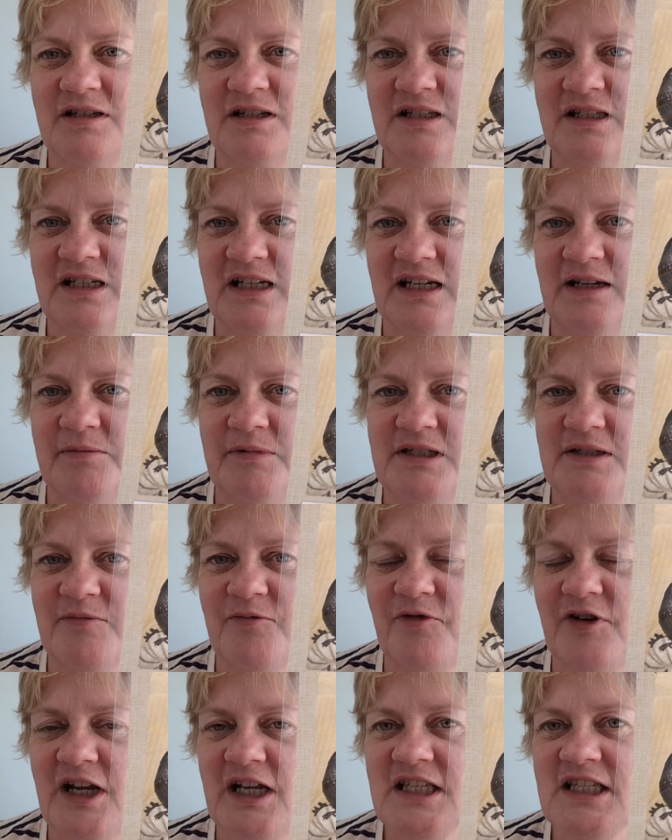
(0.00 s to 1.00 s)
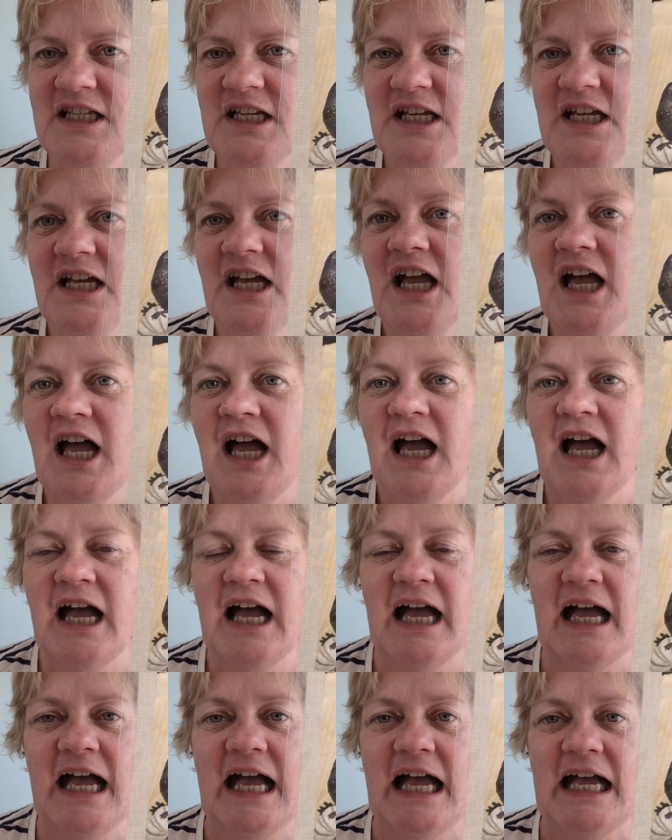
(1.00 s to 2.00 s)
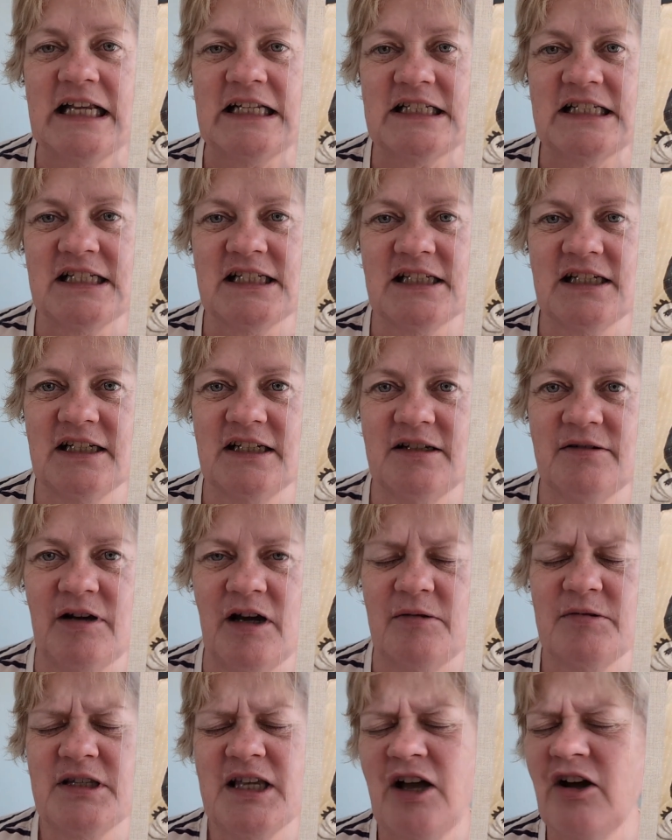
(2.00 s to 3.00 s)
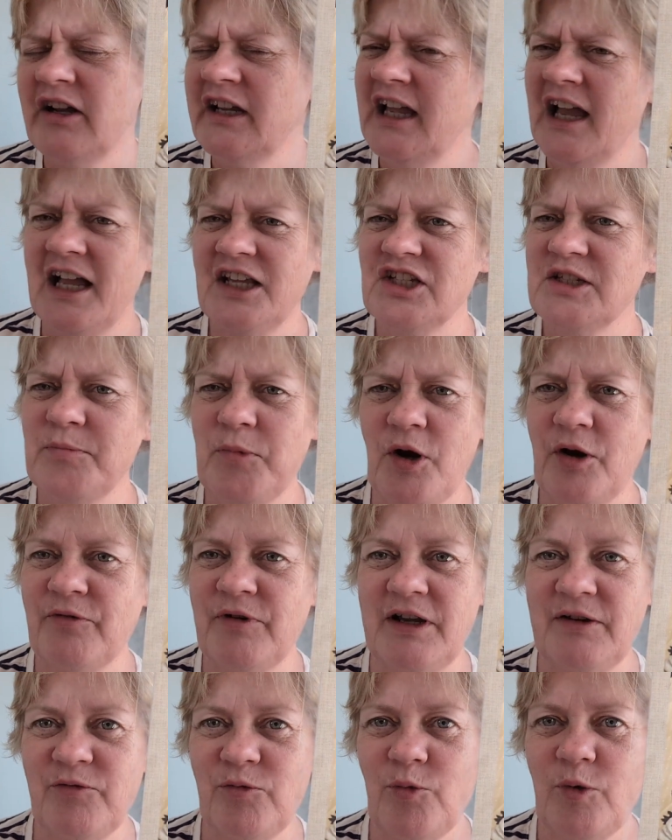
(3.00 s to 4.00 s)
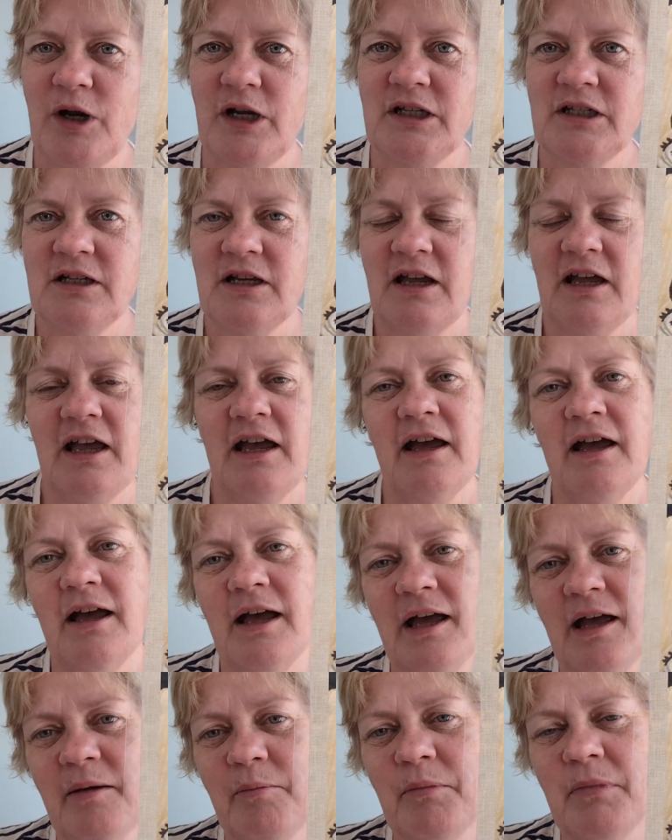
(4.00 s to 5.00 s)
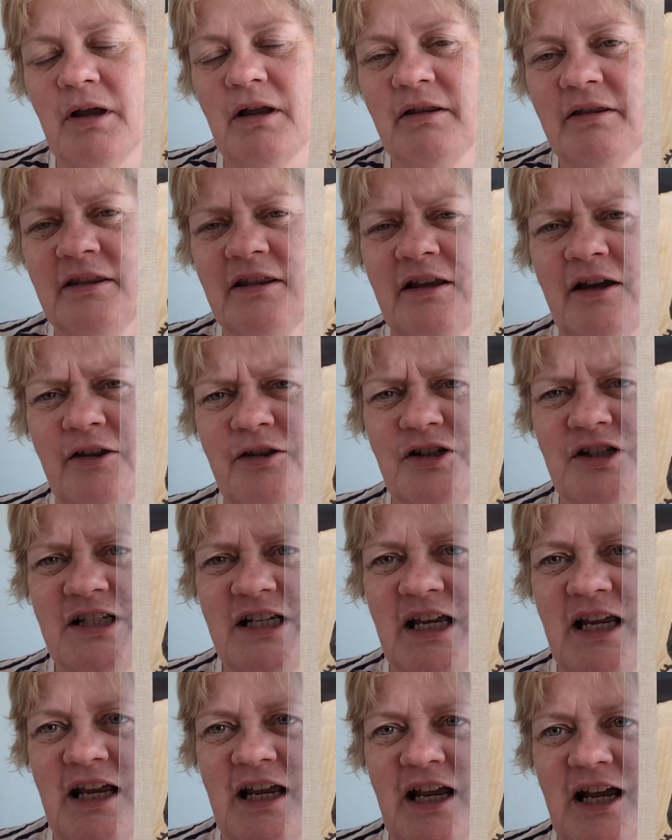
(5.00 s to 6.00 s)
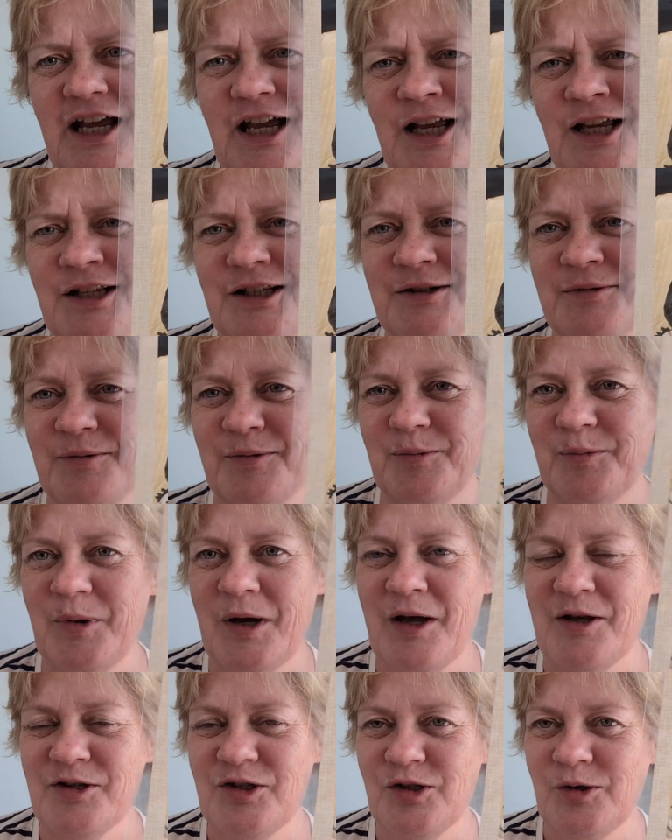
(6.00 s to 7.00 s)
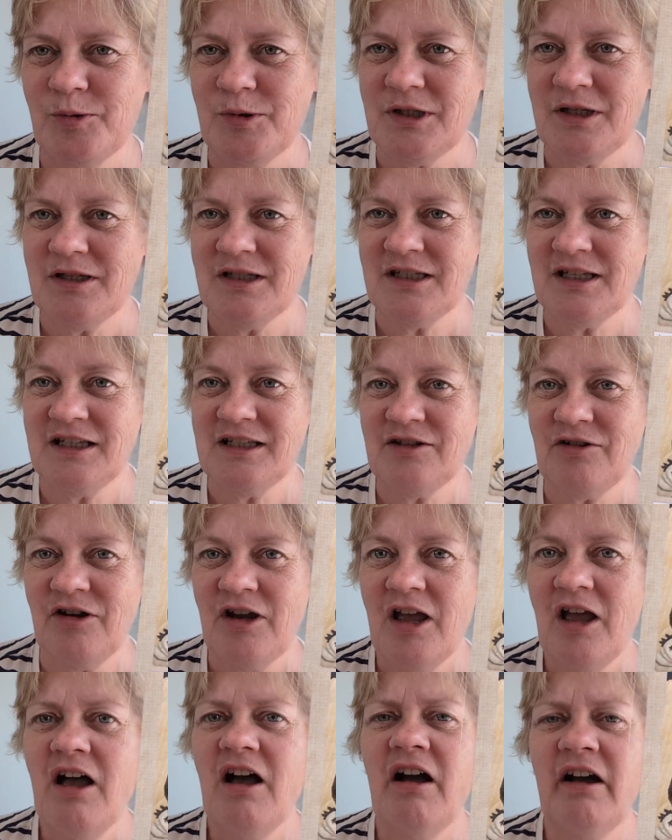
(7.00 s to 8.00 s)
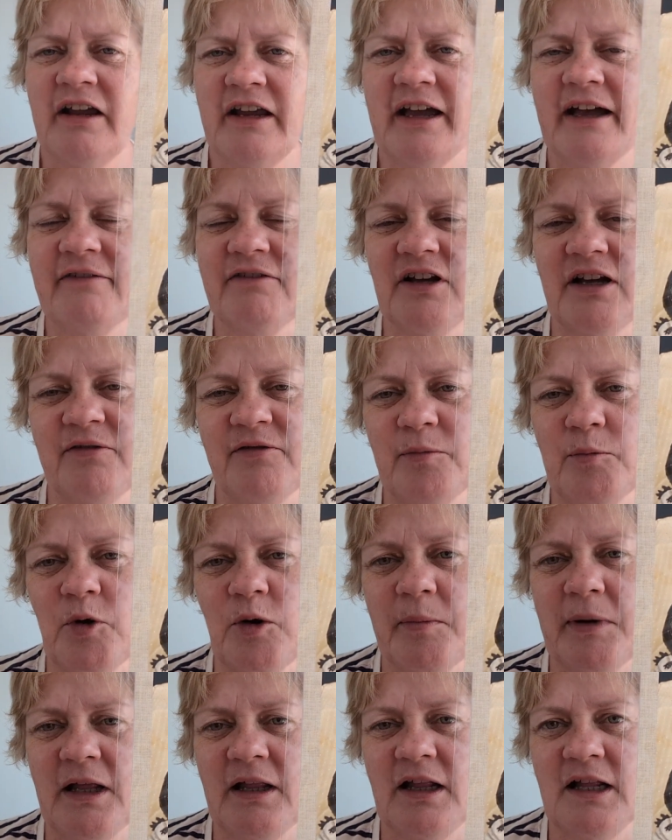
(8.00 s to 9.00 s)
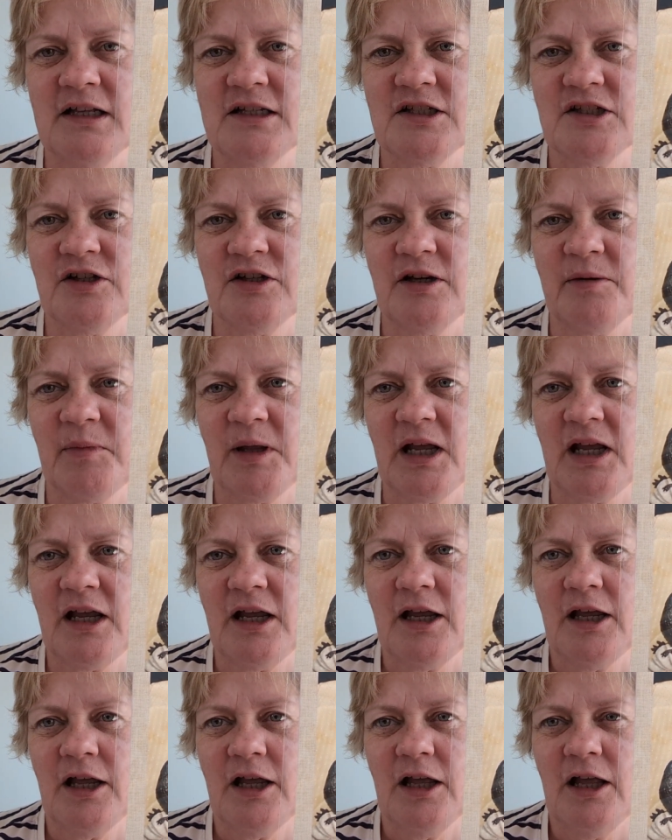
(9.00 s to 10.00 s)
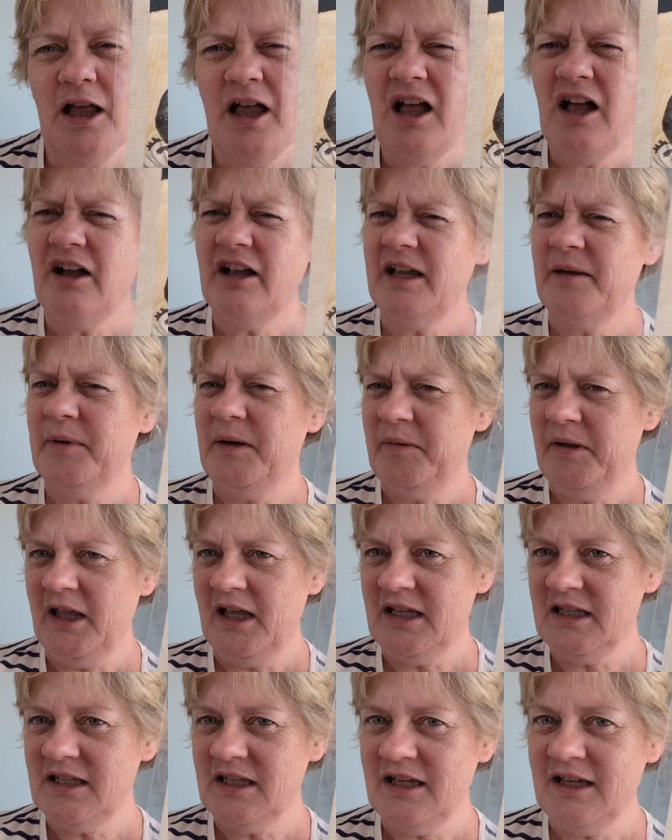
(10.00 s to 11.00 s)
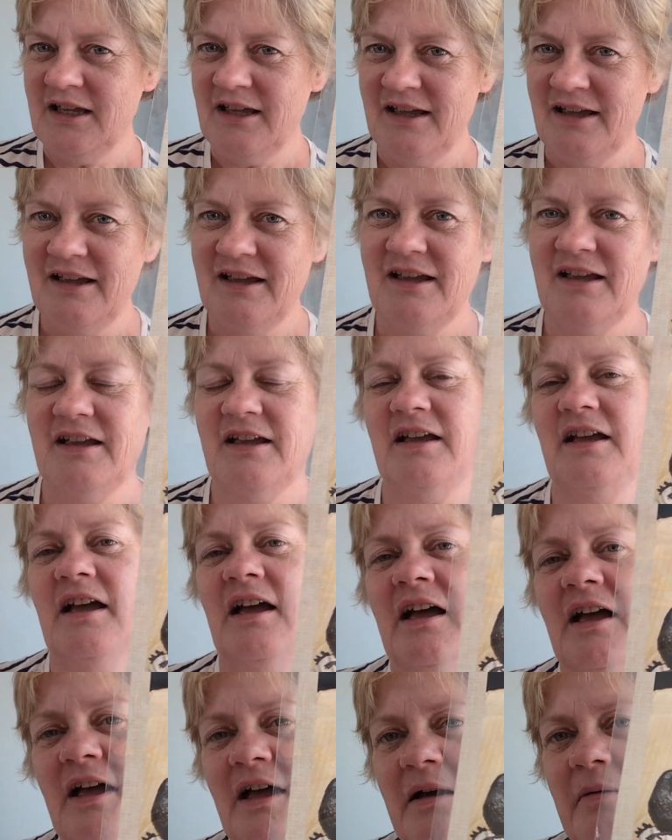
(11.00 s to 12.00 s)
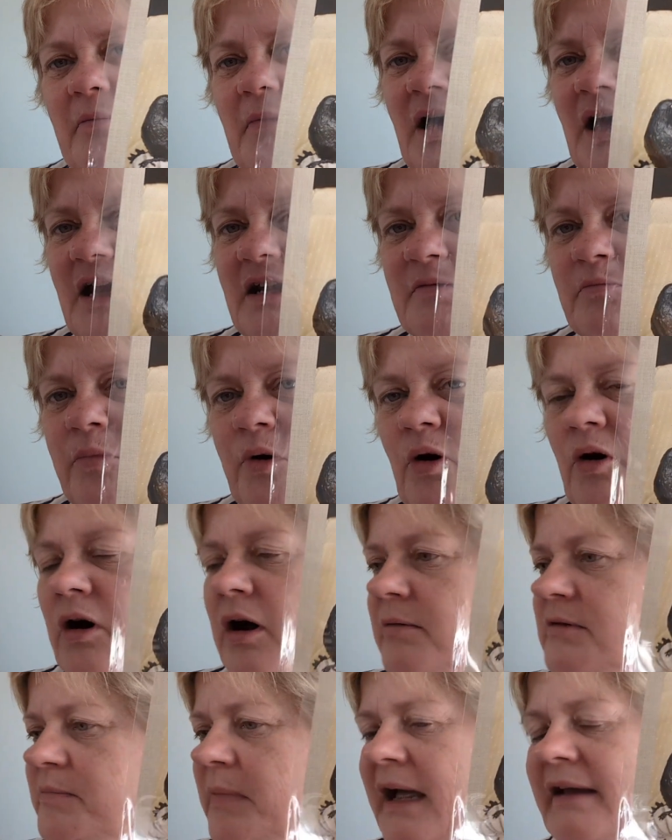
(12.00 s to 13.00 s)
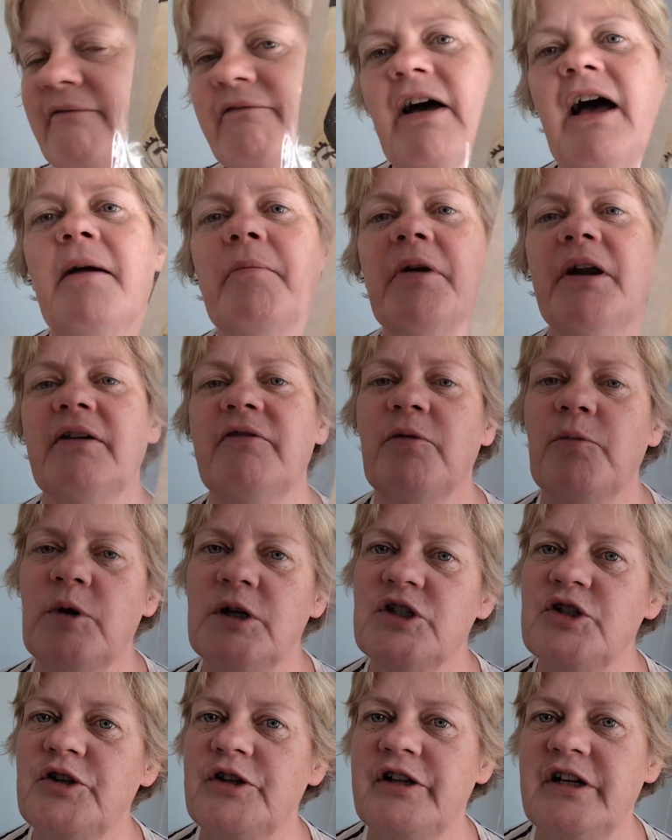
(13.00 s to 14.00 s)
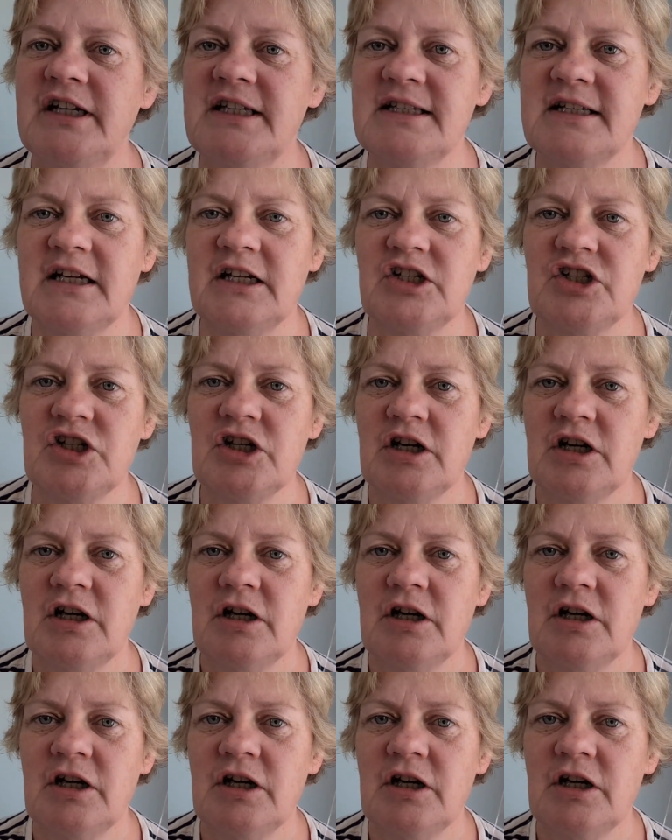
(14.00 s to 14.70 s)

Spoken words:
day with some friends. And I was like, oh yeah, I just bought a Raven one the other day. And Palster was going, oh yeah, I've got Evermore by last year. And I'm like, oh yeah, maybe that's it. I was buying fabric from 123 Stitch